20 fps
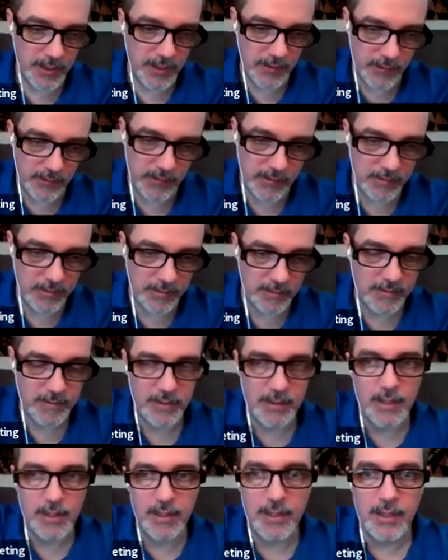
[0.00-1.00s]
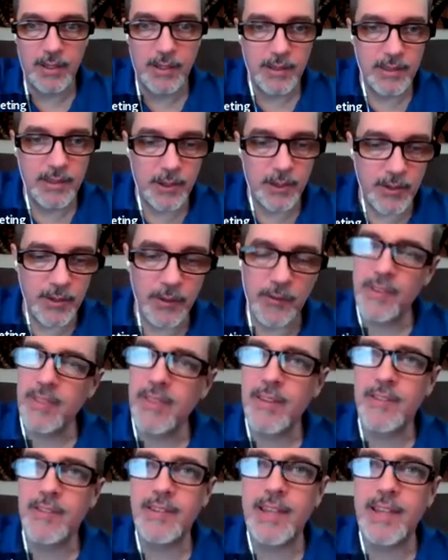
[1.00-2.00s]
this. They're
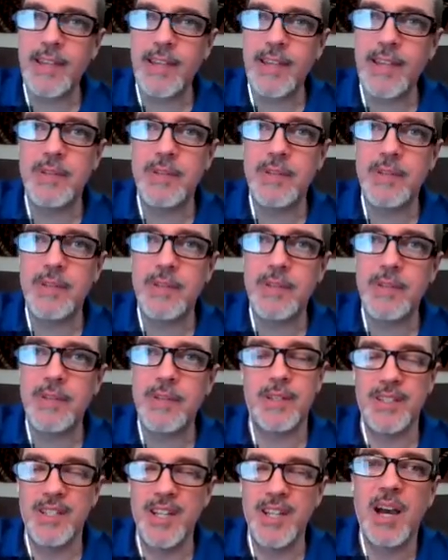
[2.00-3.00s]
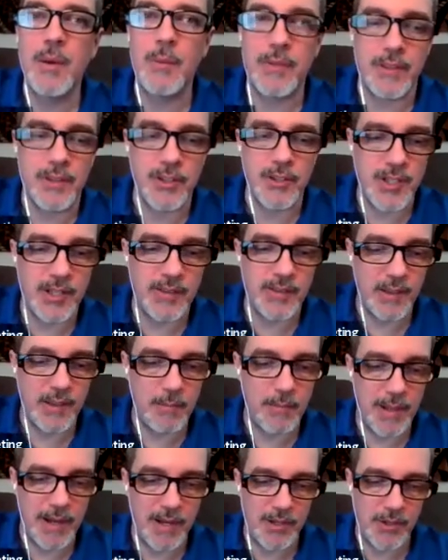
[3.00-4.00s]
using the same technique, but not with the
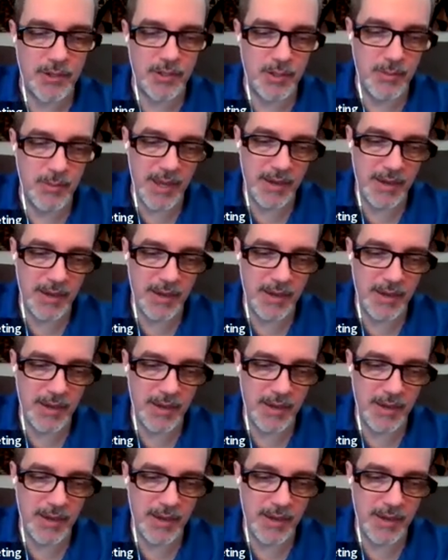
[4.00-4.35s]
Sheet Set Manager.